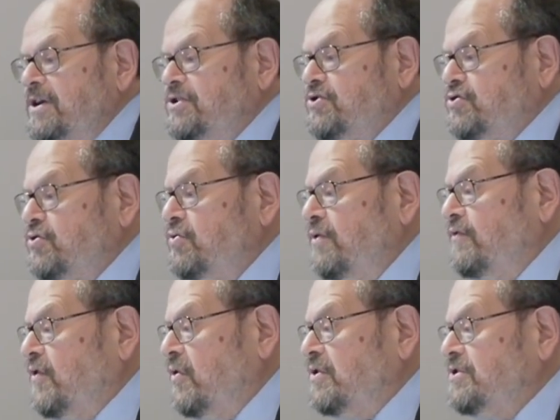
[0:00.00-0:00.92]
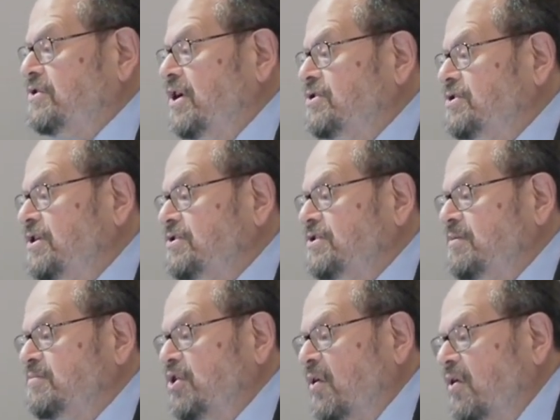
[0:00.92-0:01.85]
is true, of course, such
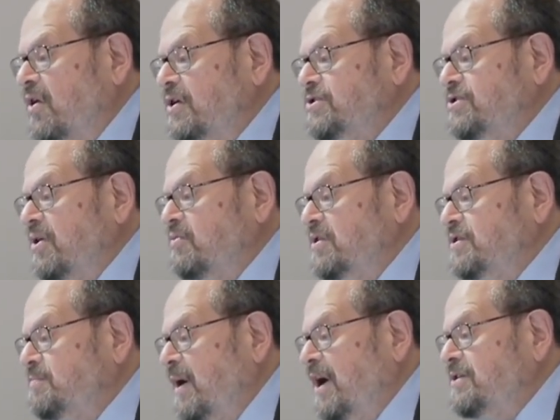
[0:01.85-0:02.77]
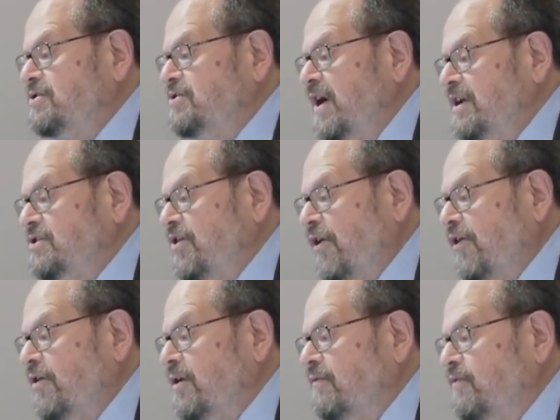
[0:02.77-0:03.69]
systems also respond to
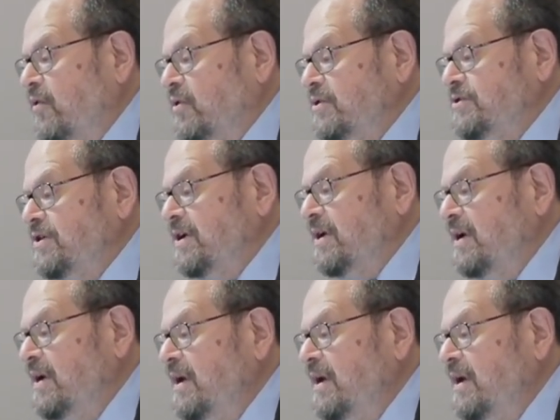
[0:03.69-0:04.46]
external forcing,